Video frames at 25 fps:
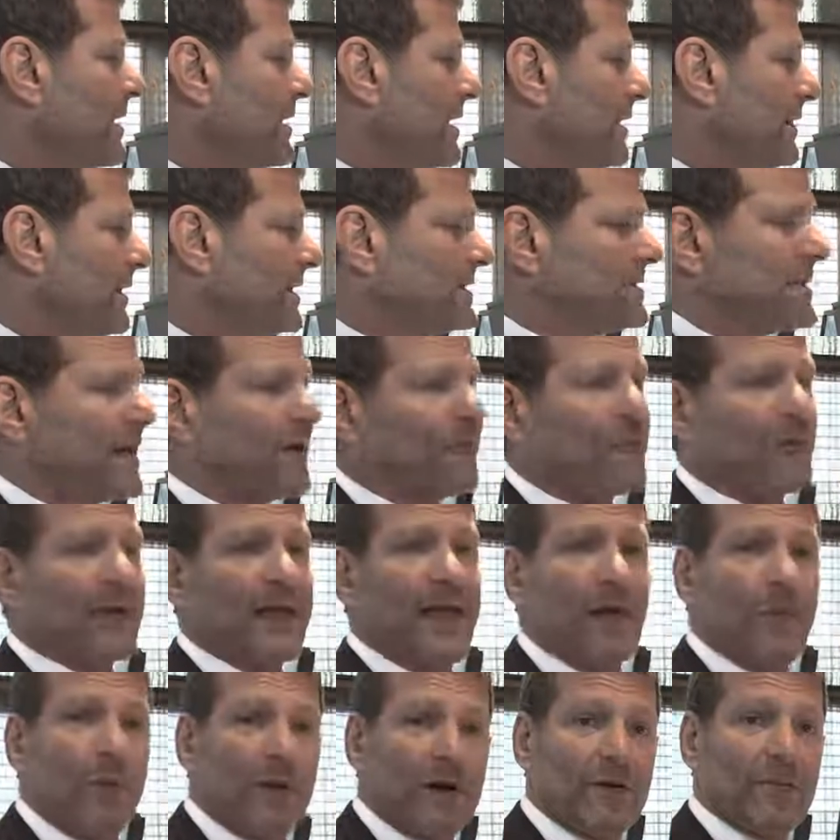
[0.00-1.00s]
Now, let's not
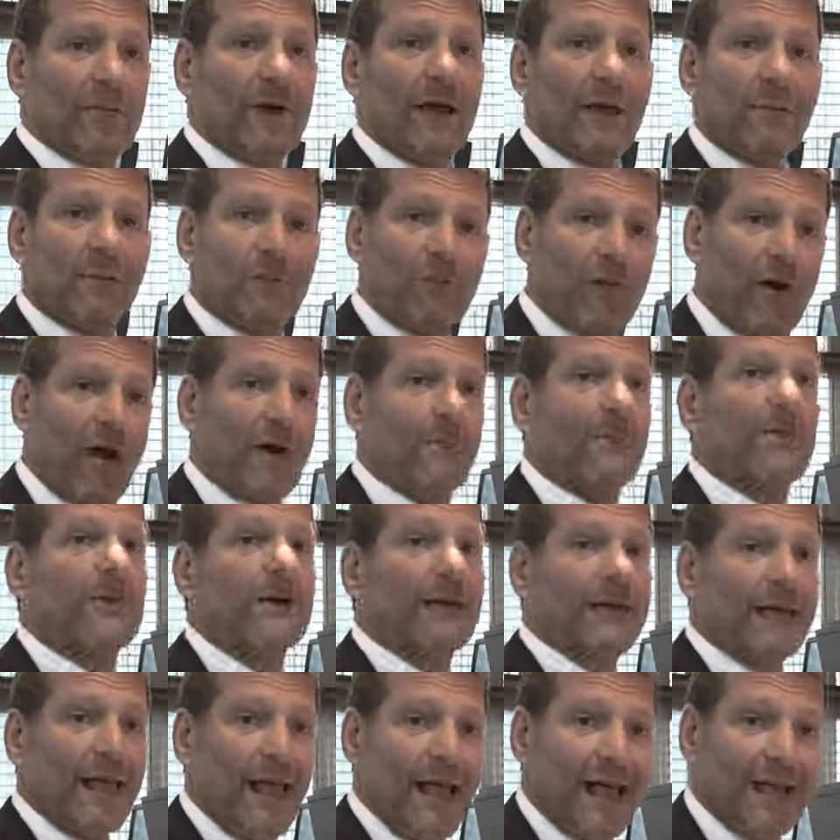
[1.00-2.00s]
forget, one of my
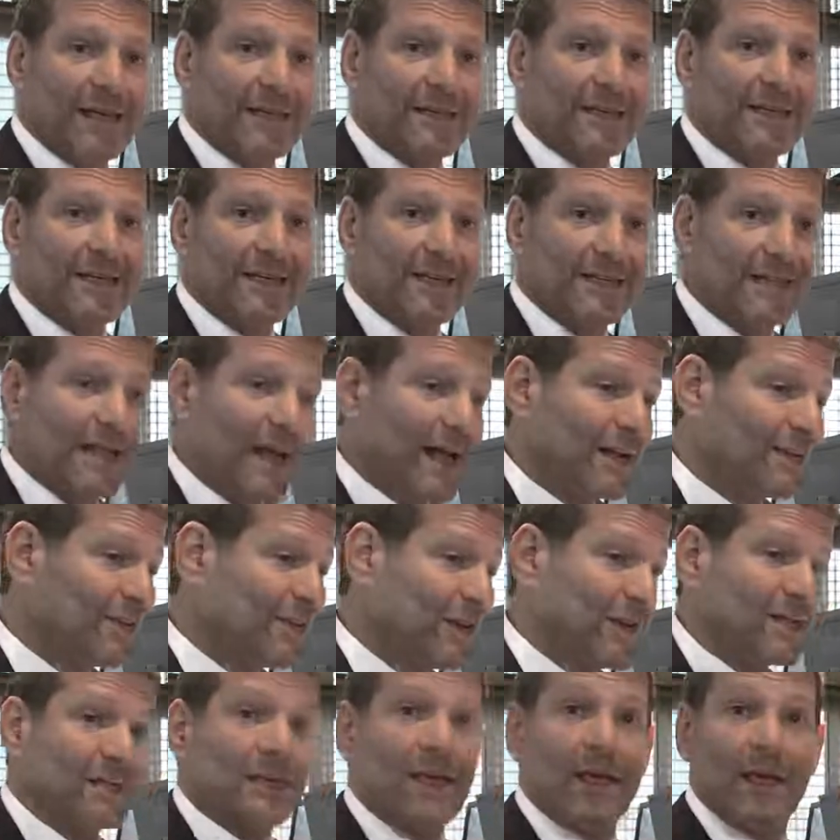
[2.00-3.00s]
primary tasks is not
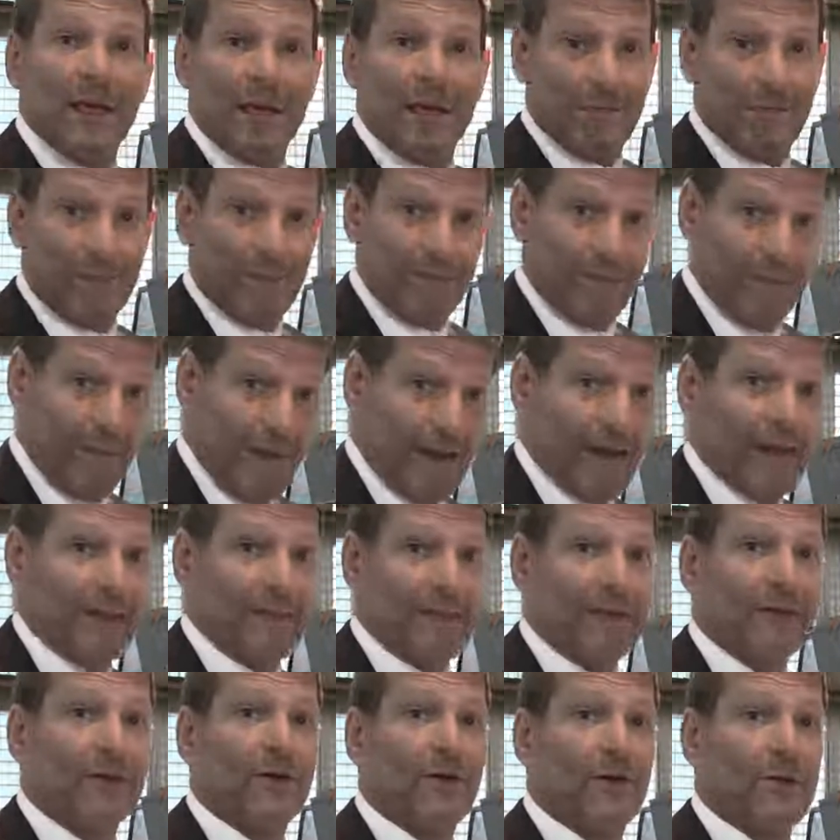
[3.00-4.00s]
just
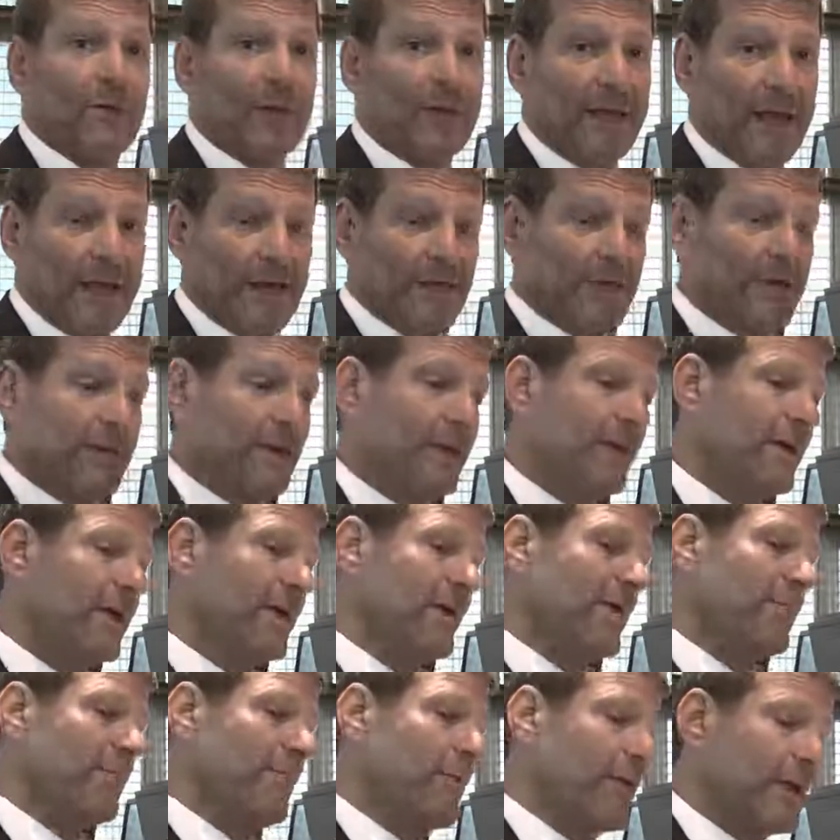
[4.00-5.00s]
making the interpretation,
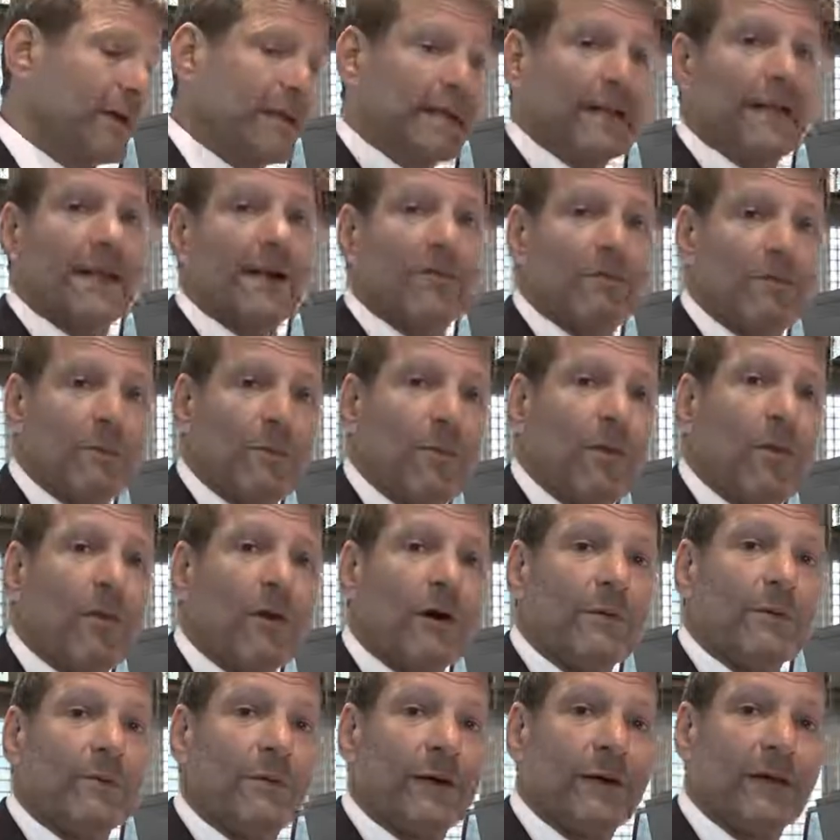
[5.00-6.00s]
putting it in a
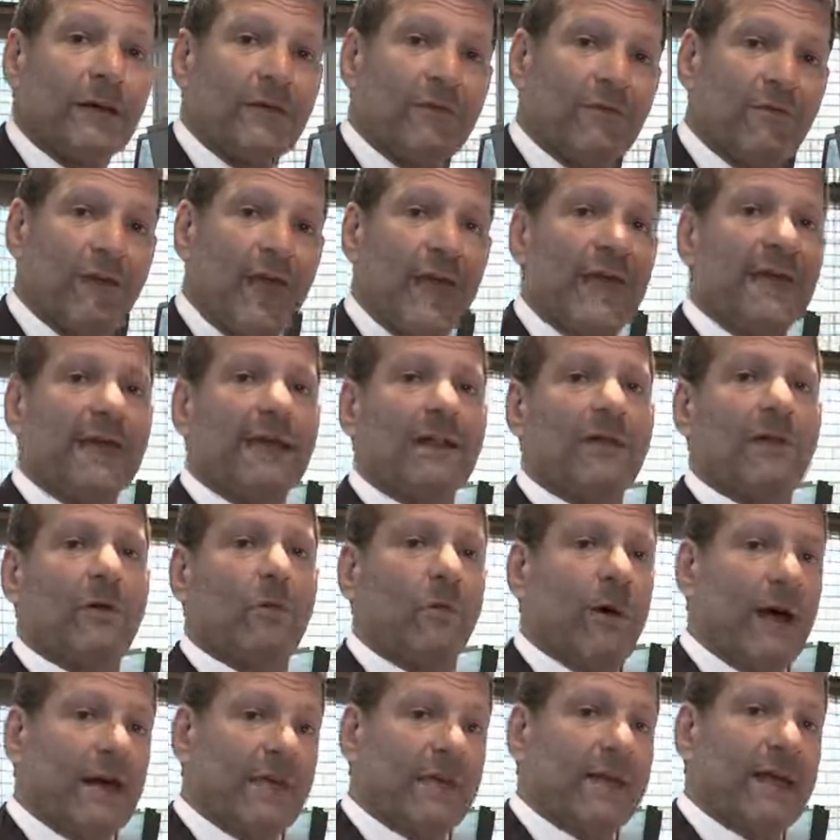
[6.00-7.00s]
report, but conveying it in a
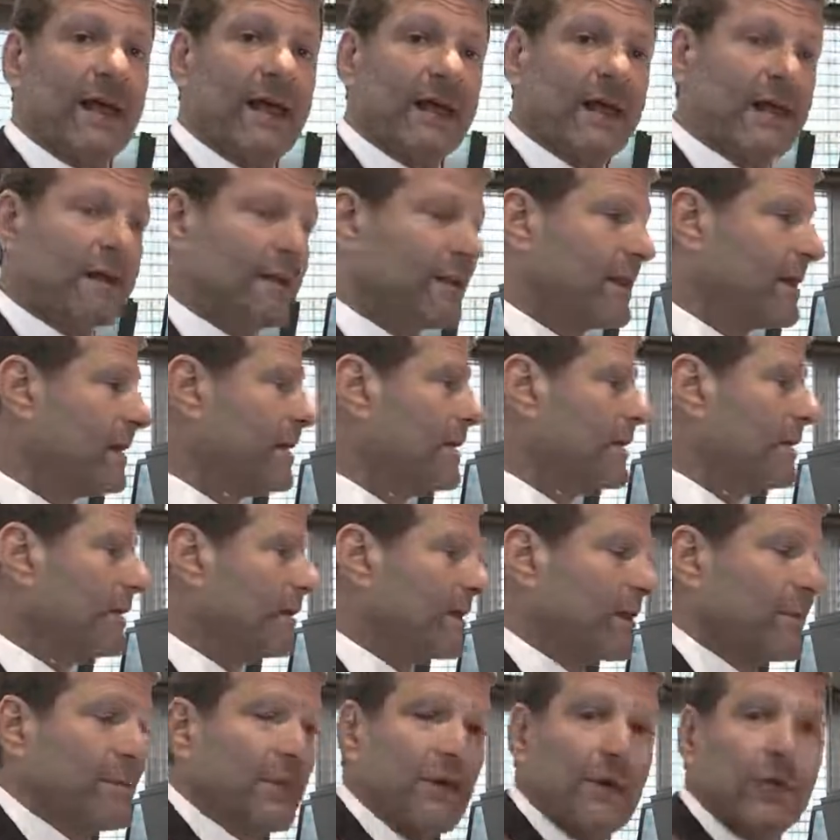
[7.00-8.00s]
way that I can
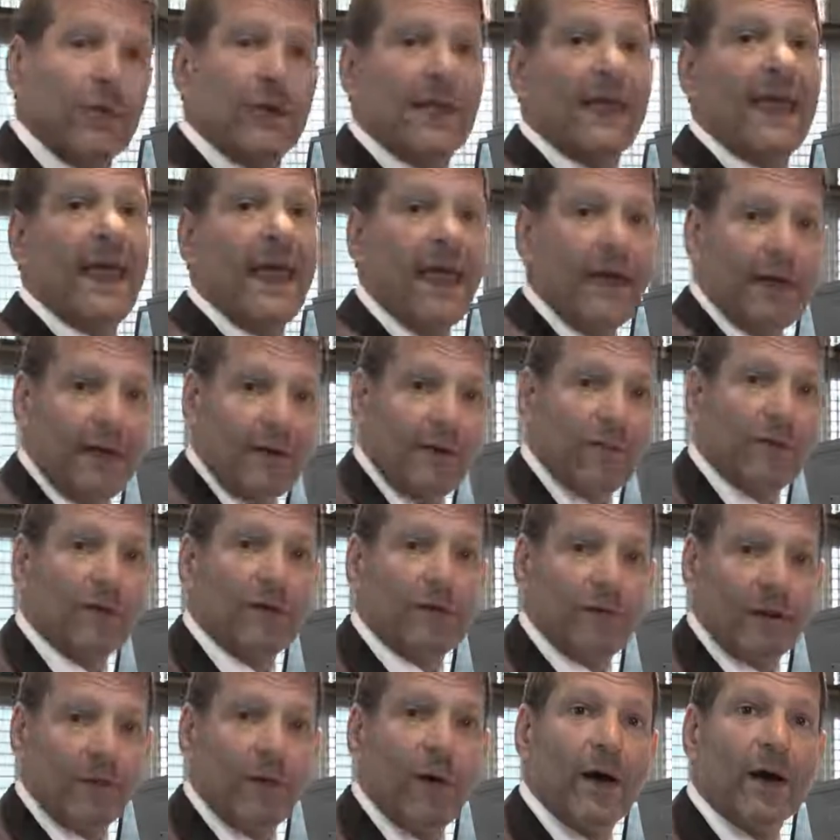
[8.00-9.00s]
communicate
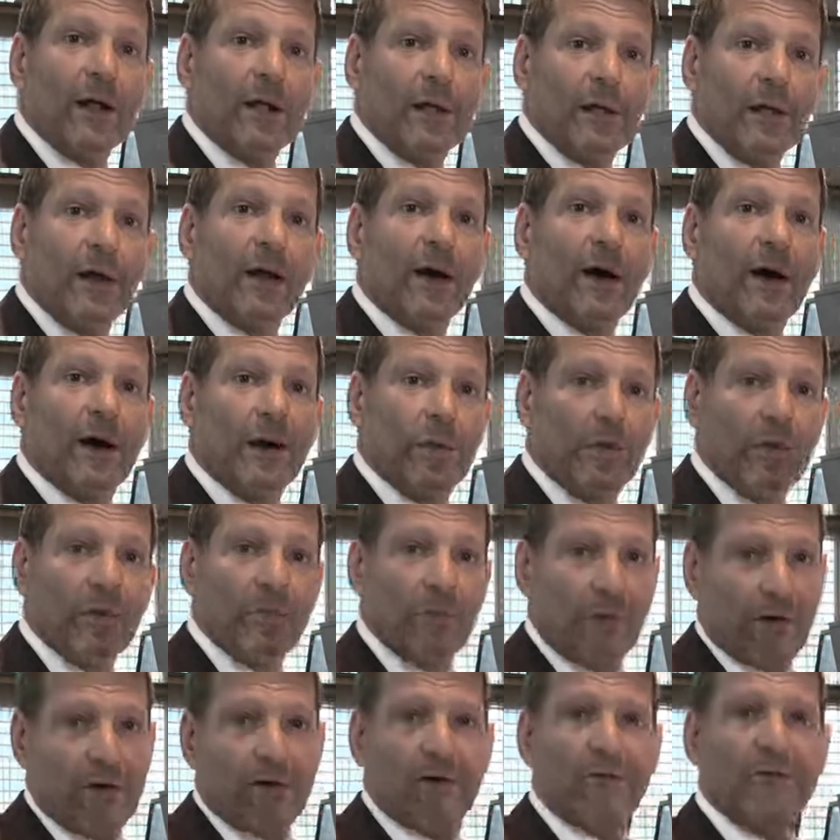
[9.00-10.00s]
really well
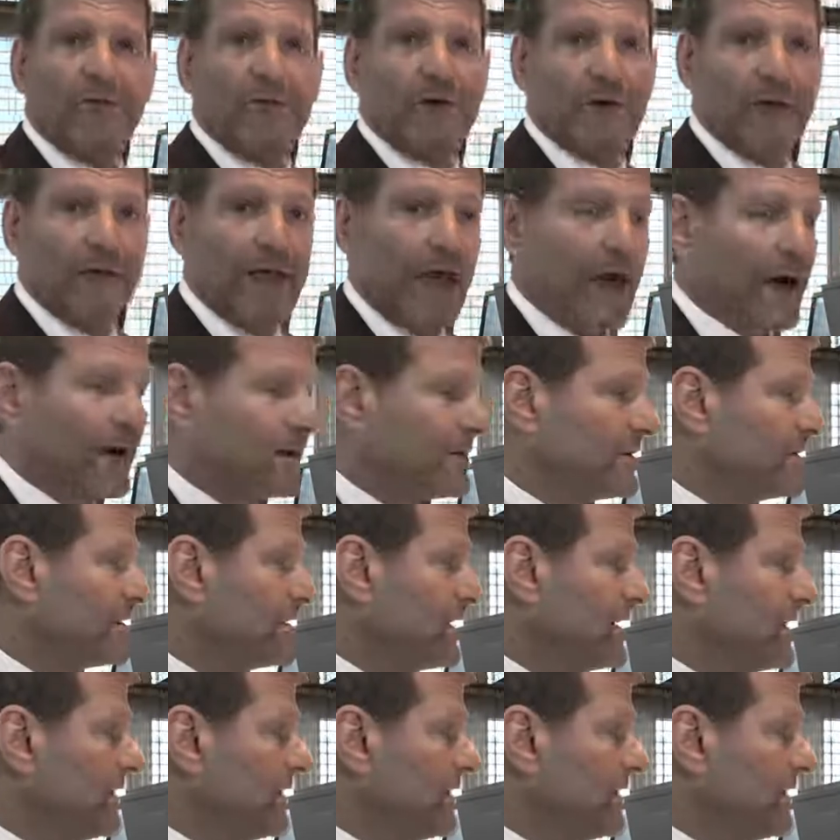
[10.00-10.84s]
with my referring doctors.